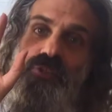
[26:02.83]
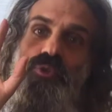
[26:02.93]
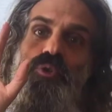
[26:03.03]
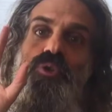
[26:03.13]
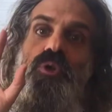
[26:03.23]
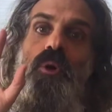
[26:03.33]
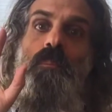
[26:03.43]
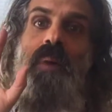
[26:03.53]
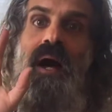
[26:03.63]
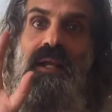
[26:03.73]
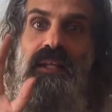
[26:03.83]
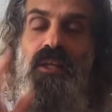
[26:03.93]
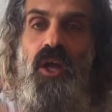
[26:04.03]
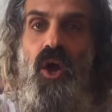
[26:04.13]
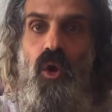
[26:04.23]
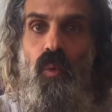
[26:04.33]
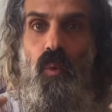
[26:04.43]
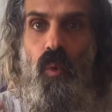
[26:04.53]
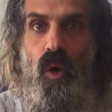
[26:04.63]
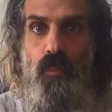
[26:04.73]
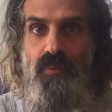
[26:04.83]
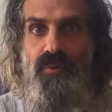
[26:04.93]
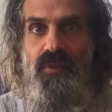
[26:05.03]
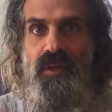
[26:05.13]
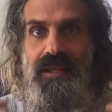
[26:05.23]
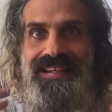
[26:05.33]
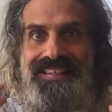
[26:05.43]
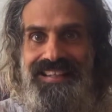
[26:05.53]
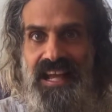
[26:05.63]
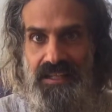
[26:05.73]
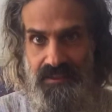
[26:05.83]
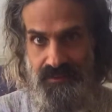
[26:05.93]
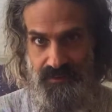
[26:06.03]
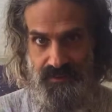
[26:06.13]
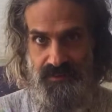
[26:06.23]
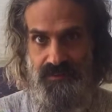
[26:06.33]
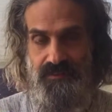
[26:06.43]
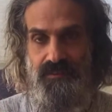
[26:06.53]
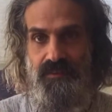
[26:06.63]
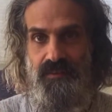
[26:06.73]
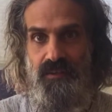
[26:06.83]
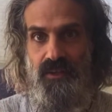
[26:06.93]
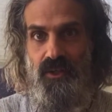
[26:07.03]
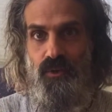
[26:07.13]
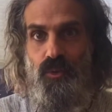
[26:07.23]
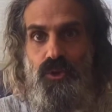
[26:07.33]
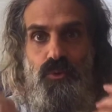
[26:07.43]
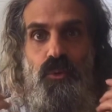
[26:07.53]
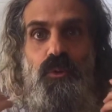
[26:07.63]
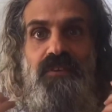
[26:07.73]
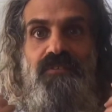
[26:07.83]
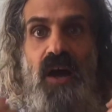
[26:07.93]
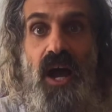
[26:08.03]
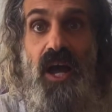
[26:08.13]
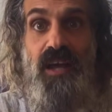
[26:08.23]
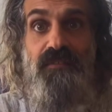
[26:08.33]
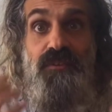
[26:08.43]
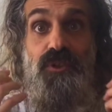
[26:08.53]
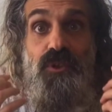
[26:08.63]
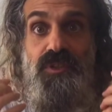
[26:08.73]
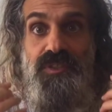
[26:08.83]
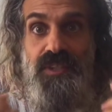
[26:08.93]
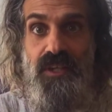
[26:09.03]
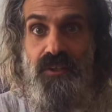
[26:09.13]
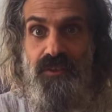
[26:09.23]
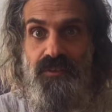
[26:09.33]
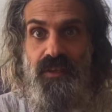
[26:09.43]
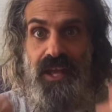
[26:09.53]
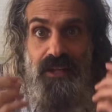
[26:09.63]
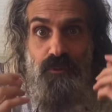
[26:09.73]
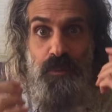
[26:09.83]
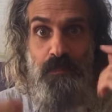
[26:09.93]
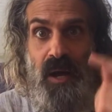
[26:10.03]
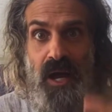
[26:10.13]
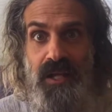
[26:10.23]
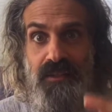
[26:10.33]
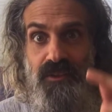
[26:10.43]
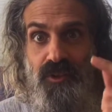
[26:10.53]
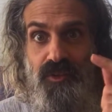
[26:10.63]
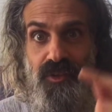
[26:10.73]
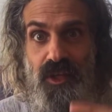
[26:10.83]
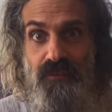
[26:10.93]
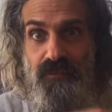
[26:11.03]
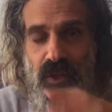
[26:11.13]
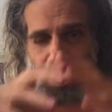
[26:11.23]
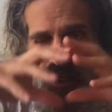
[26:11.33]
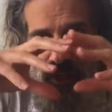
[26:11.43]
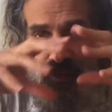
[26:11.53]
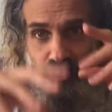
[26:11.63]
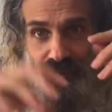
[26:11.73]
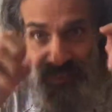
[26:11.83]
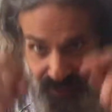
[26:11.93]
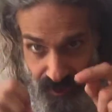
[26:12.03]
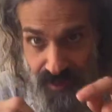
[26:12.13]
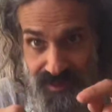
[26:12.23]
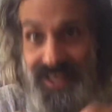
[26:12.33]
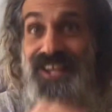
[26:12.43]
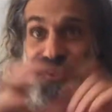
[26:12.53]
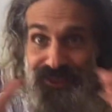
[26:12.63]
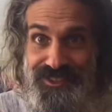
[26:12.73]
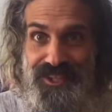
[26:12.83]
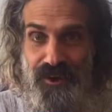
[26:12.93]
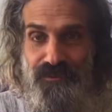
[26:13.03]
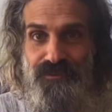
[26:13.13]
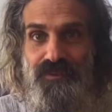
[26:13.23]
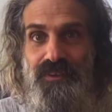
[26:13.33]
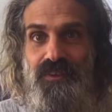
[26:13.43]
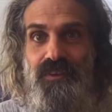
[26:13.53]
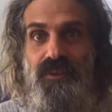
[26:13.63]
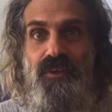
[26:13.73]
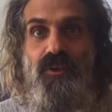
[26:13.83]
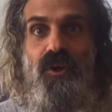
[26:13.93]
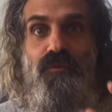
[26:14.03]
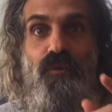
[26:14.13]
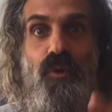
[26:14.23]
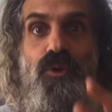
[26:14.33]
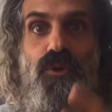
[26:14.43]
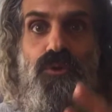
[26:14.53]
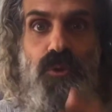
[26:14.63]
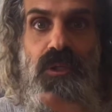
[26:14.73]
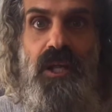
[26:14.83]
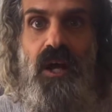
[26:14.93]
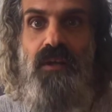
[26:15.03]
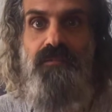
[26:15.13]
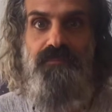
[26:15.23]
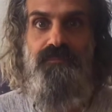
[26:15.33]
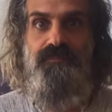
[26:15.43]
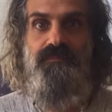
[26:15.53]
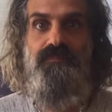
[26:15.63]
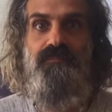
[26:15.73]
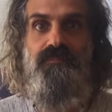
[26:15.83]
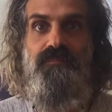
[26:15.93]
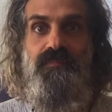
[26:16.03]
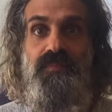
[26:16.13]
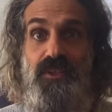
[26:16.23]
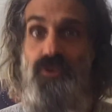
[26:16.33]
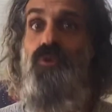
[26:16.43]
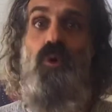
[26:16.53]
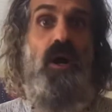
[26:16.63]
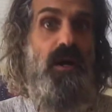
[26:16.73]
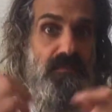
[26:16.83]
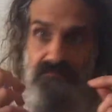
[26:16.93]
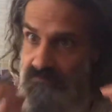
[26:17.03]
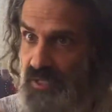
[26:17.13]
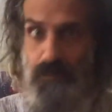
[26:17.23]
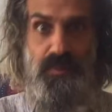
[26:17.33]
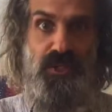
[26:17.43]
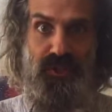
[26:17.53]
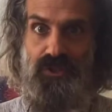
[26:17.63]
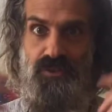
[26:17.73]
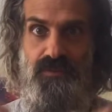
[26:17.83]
to your body warmth, lightness, which will revive your cells and remind your cells and yourself of who you truly are. That you are a peach